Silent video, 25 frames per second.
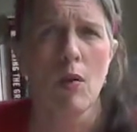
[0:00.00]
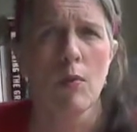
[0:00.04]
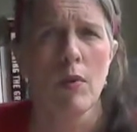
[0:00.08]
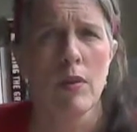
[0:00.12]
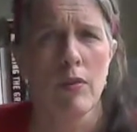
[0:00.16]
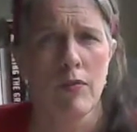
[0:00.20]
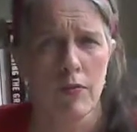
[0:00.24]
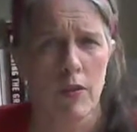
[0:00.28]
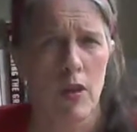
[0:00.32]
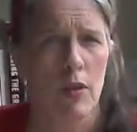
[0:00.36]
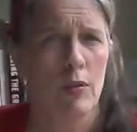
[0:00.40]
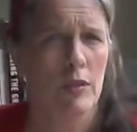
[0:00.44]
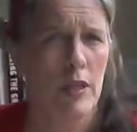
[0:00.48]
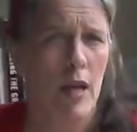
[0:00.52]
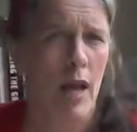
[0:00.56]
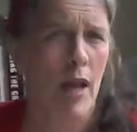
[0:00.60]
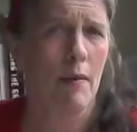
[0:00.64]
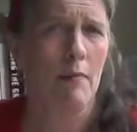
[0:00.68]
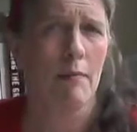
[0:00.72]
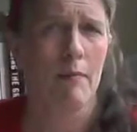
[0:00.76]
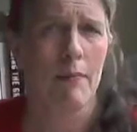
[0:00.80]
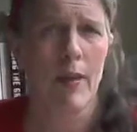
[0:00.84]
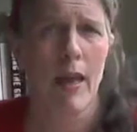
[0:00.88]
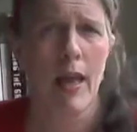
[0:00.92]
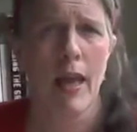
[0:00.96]
flow time
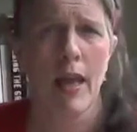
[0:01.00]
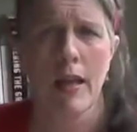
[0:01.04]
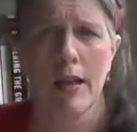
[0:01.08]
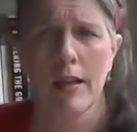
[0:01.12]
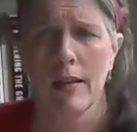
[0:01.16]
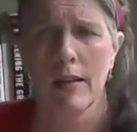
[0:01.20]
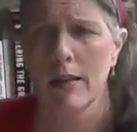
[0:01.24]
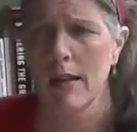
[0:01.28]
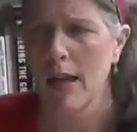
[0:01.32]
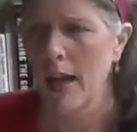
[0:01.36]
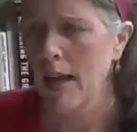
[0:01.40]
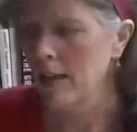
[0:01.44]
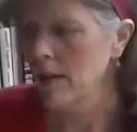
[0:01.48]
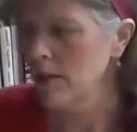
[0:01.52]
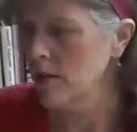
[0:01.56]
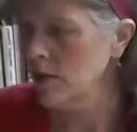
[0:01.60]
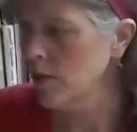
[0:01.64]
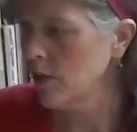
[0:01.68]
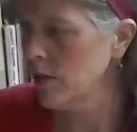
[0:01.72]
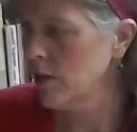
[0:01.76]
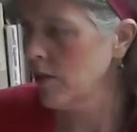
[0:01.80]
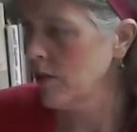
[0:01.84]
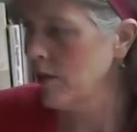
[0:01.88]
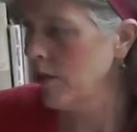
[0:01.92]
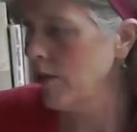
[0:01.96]
and
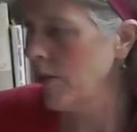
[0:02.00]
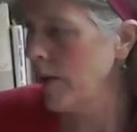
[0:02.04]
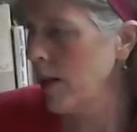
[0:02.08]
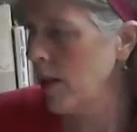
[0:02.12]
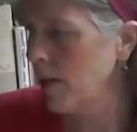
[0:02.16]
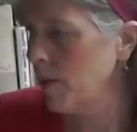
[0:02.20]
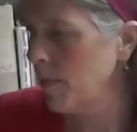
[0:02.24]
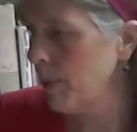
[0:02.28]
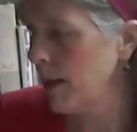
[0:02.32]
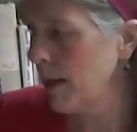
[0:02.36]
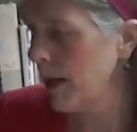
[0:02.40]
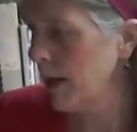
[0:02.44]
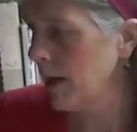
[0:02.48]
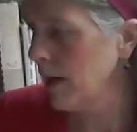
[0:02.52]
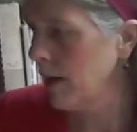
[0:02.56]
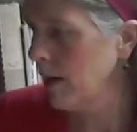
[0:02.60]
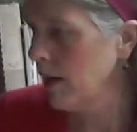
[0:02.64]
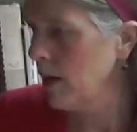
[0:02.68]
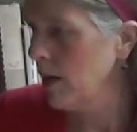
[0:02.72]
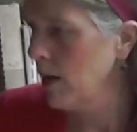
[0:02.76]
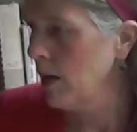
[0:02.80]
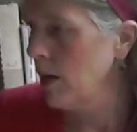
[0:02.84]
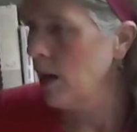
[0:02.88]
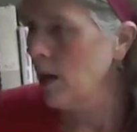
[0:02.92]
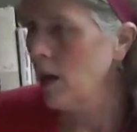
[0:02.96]
sort of developing
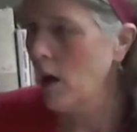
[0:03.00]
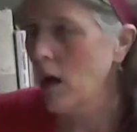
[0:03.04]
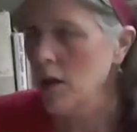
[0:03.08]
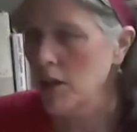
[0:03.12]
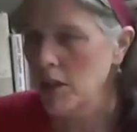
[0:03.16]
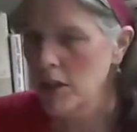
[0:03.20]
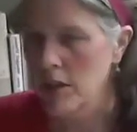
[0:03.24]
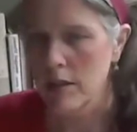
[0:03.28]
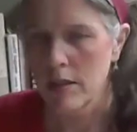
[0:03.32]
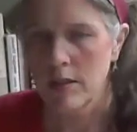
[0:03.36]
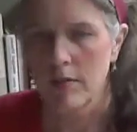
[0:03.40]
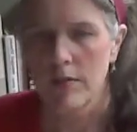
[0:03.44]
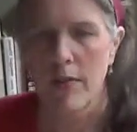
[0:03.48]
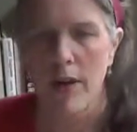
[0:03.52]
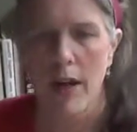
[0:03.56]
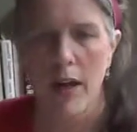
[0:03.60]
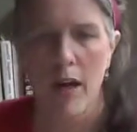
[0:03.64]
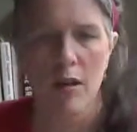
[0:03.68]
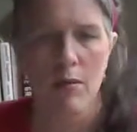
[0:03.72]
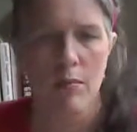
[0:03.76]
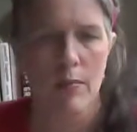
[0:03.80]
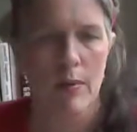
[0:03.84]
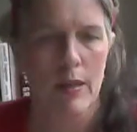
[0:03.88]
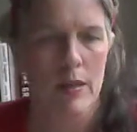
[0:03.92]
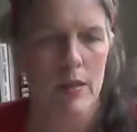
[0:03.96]
conscious
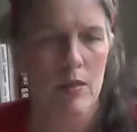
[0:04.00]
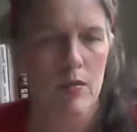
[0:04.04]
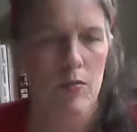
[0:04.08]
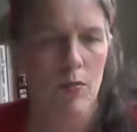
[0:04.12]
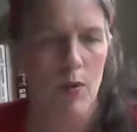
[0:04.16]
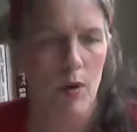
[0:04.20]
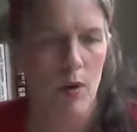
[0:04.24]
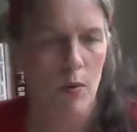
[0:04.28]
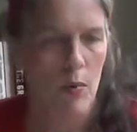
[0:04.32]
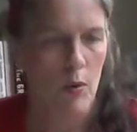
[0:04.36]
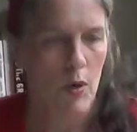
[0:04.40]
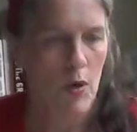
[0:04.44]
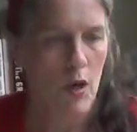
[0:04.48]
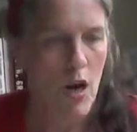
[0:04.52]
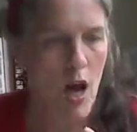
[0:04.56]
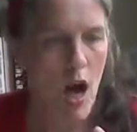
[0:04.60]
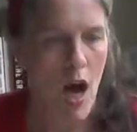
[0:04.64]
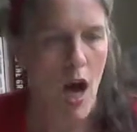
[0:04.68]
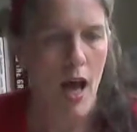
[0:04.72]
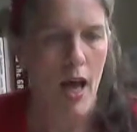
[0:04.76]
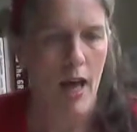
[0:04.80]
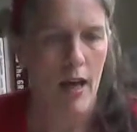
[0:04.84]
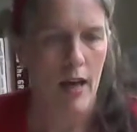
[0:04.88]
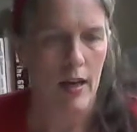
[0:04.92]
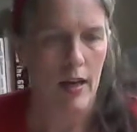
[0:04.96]
environments where we're
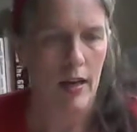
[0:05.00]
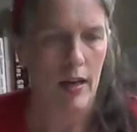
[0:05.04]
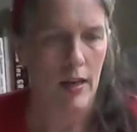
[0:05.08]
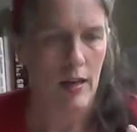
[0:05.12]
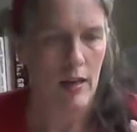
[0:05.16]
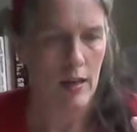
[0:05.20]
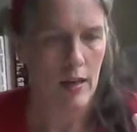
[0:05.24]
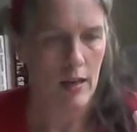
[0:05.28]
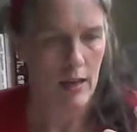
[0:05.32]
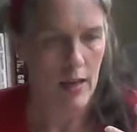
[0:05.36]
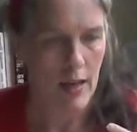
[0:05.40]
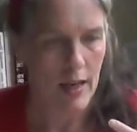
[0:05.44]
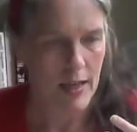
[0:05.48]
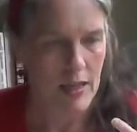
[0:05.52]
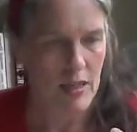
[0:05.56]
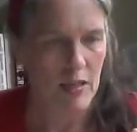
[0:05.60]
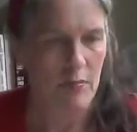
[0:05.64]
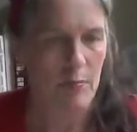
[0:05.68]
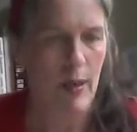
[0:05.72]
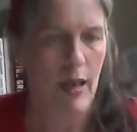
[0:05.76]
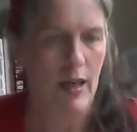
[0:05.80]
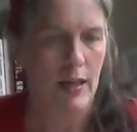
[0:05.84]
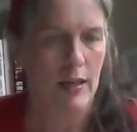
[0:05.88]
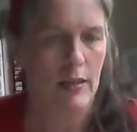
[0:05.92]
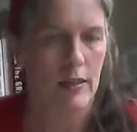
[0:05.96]
not
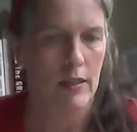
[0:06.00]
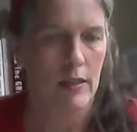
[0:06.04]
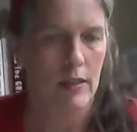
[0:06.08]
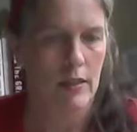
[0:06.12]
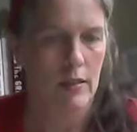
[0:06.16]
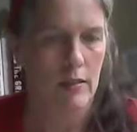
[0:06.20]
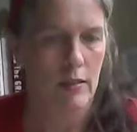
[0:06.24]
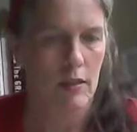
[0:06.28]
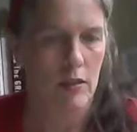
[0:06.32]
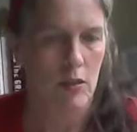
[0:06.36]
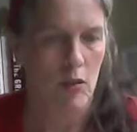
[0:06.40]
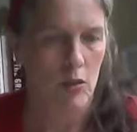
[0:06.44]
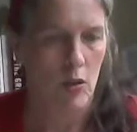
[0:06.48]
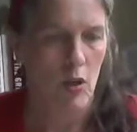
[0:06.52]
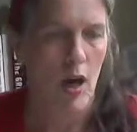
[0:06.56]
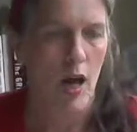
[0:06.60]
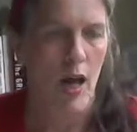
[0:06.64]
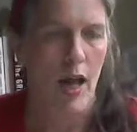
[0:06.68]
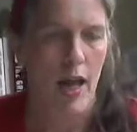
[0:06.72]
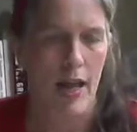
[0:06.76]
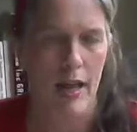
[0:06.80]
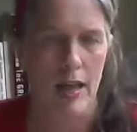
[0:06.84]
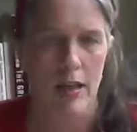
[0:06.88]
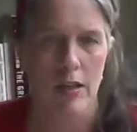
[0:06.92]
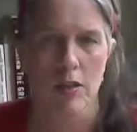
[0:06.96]
expected to try
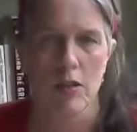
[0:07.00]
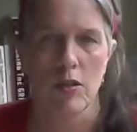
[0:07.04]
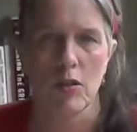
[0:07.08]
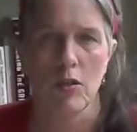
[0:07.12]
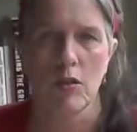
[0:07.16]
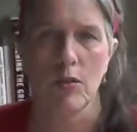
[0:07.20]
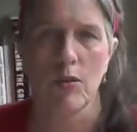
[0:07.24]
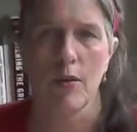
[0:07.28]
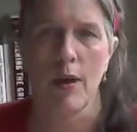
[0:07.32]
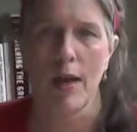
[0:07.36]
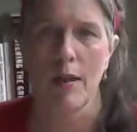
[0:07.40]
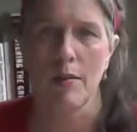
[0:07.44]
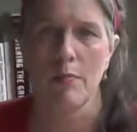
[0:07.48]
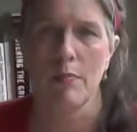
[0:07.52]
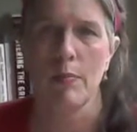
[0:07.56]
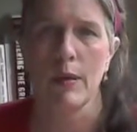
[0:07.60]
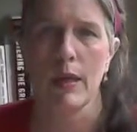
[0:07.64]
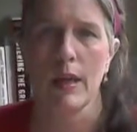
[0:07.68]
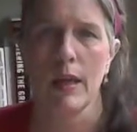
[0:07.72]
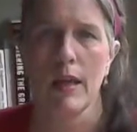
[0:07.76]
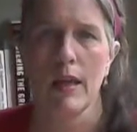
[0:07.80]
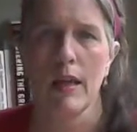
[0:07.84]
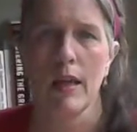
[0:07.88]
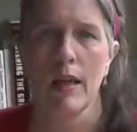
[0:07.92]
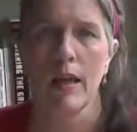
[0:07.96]
and do and
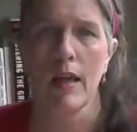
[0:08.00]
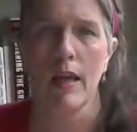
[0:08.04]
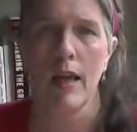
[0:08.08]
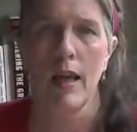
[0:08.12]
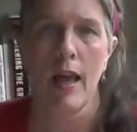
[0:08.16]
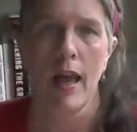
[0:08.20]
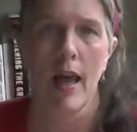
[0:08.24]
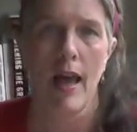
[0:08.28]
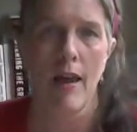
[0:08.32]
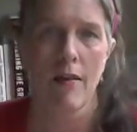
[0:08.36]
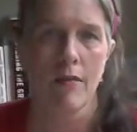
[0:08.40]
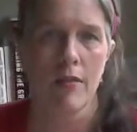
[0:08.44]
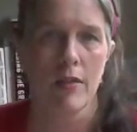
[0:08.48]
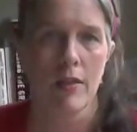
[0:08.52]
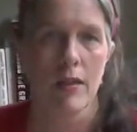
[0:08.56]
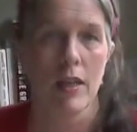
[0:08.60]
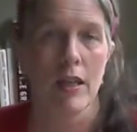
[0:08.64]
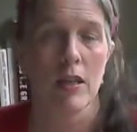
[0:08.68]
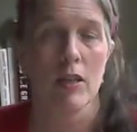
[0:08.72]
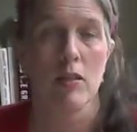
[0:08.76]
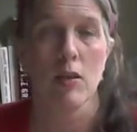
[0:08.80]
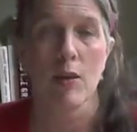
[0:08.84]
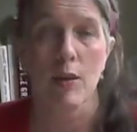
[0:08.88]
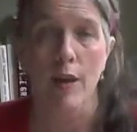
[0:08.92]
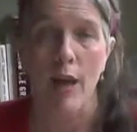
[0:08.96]
be everything.
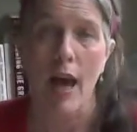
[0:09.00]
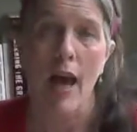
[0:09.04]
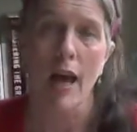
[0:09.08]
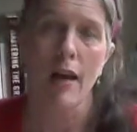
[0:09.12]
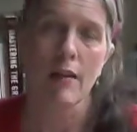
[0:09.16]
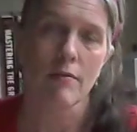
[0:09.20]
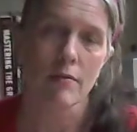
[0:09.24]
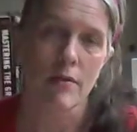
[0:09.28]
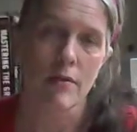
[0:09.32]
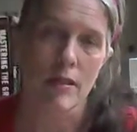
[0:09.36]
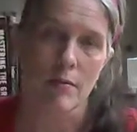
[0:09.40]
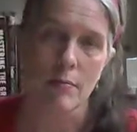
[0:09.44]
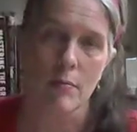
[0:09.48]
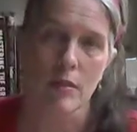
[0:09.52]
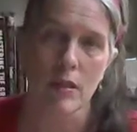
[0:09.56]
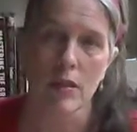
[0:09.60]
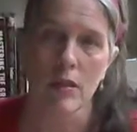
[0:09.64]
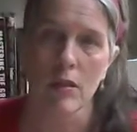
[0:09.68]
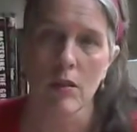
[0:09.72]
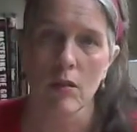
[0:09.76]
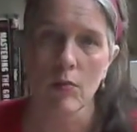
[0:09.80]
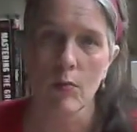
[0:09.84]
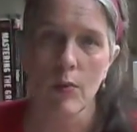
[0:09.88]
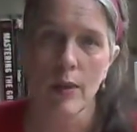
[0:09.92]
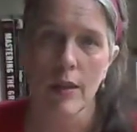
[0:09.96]
So yeah, it seems a
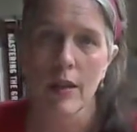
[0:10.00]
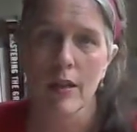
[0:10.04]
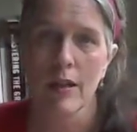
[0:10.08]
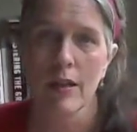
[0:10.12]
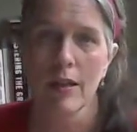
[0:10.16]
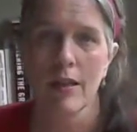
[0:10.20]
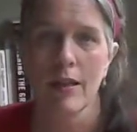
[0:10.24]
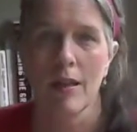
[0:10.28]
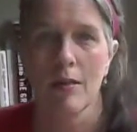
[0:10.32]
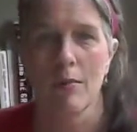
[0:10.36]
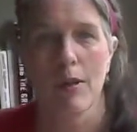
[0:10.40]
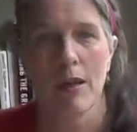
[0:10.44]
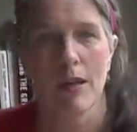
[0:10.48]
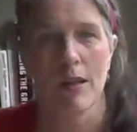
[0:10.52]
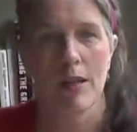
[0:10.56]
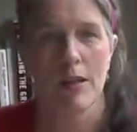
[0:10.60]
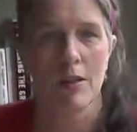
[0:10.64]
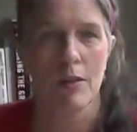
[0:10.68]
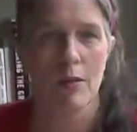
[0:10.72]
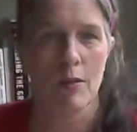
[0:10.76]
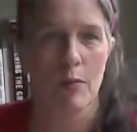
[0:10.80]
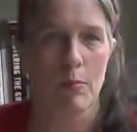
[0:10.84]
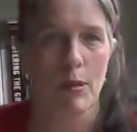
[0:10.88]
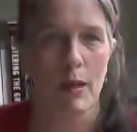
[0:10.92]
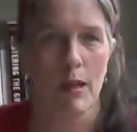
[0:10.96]
little weird that we're going to do
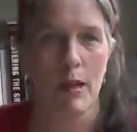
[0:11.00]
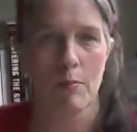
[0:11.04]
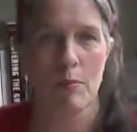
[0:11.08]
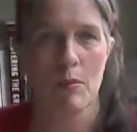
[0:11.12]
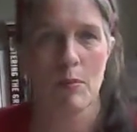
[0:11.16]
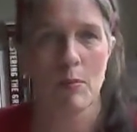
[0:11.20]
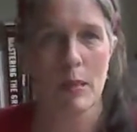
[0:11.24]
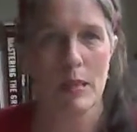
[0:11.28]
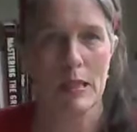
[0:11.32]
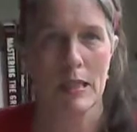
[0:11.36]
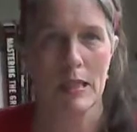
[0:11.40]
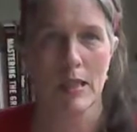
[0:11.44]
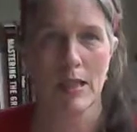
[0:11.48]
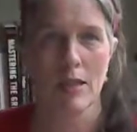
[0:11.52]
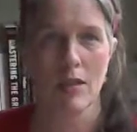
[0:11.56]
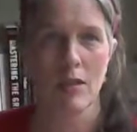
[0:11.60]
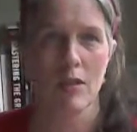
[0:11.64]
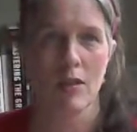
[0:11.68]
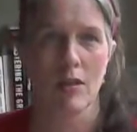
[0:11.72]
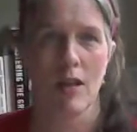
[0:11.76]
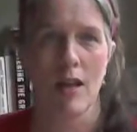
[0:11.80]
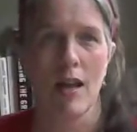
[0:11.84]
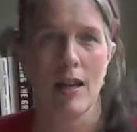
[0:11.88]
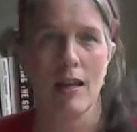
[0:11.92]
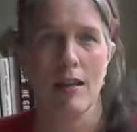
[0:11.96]
a pinups
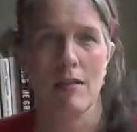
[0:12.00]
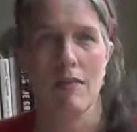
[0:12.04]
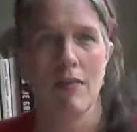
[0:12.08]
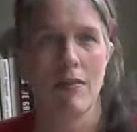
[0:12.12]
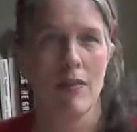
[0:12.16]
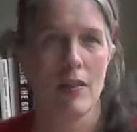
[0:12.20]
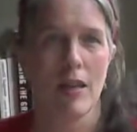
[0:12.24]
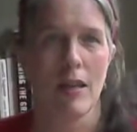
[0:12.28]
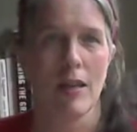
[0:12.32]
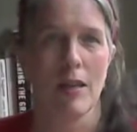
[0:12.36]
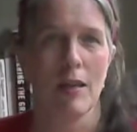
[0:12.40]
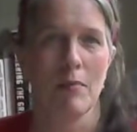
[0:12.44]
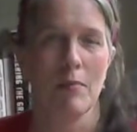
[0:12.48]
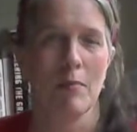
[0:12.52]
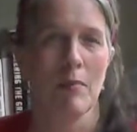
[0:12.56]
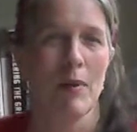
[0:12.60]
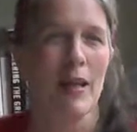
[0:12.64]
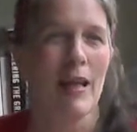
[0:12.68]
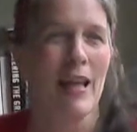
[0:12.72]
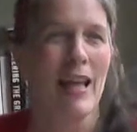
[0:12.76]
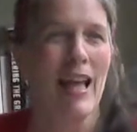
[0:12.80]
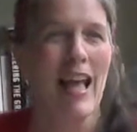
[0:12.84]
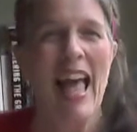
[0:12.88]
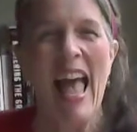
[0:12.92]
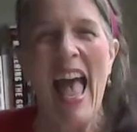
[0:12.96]
presidential kind of theme,
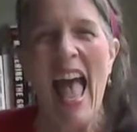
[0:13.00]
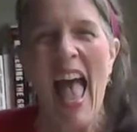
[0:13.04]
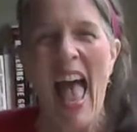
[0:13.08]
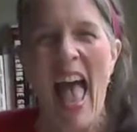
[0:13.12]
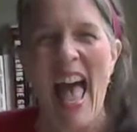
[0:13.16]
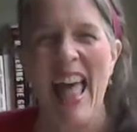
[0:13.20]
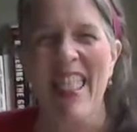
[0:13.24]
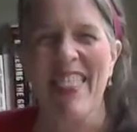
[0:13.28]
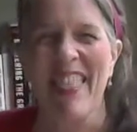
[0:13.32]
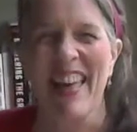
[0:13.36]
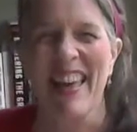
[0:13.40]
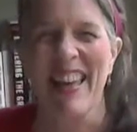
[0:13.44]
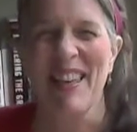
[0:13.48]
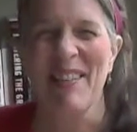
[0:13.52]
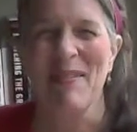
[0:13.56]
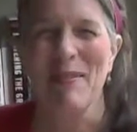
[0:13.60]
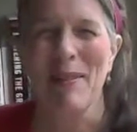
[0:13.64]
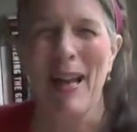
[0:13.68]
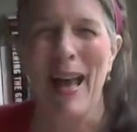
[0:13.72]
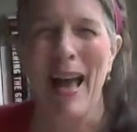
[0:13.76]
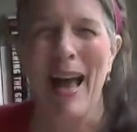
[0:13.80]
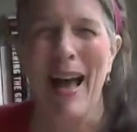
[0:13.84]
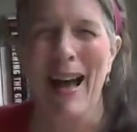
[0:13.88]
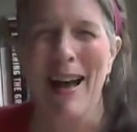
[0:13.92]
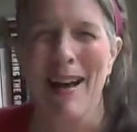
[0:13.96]
and that you
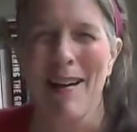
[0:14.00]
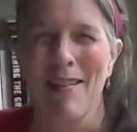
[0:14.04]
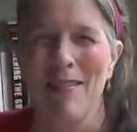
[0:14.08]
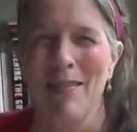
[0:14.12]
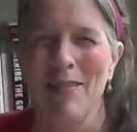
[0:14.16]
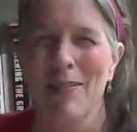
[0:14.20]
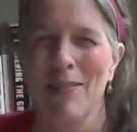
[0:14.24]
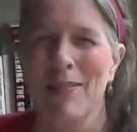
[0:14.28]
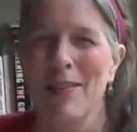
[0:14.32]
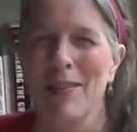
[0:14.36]
would have,